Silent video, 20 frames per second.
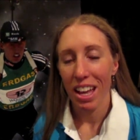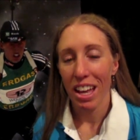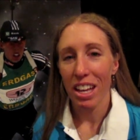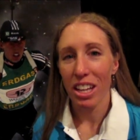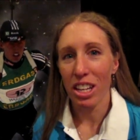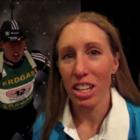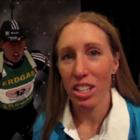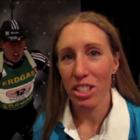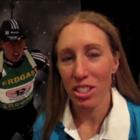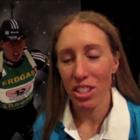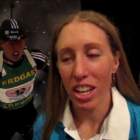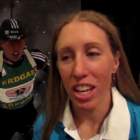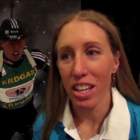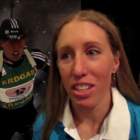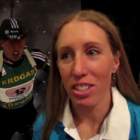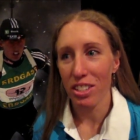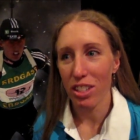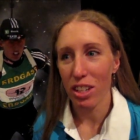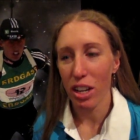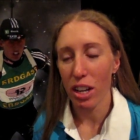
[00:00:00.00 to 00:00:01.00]
It is,
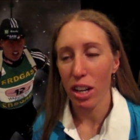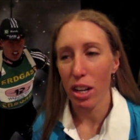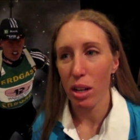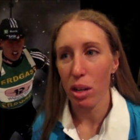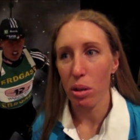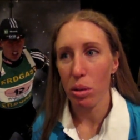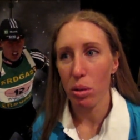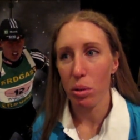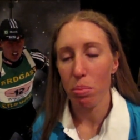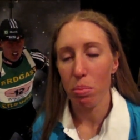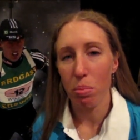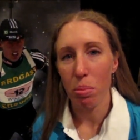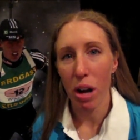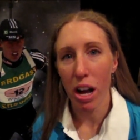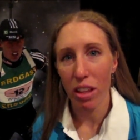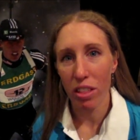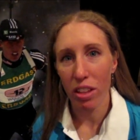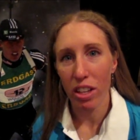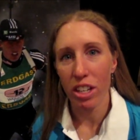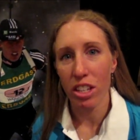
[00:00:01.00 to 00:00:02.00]
yes. Uh,
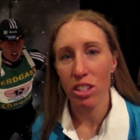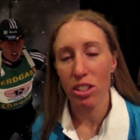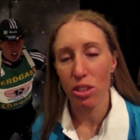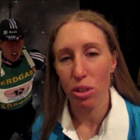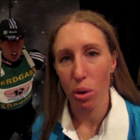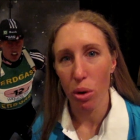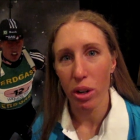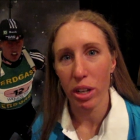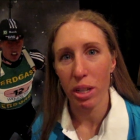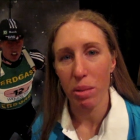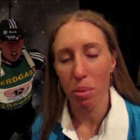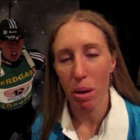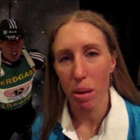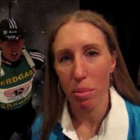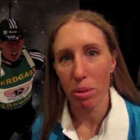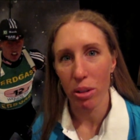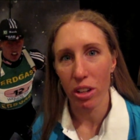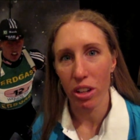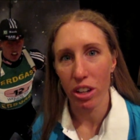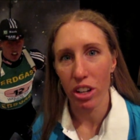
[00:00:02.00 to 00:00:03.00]
biathlon is growing in
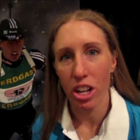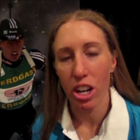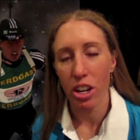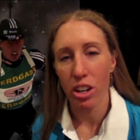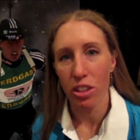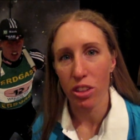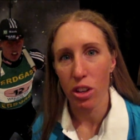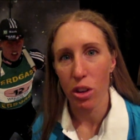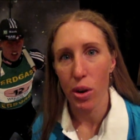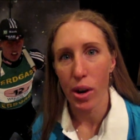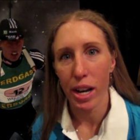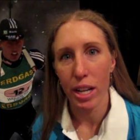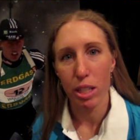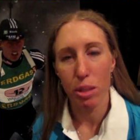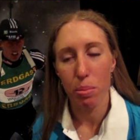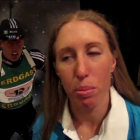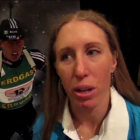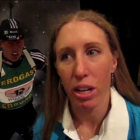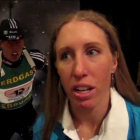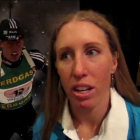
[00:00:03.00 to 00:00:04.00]
popularity here in the U.S.,
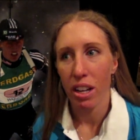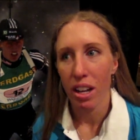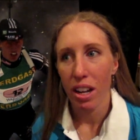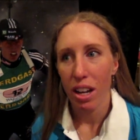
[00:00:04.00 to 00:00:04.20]
but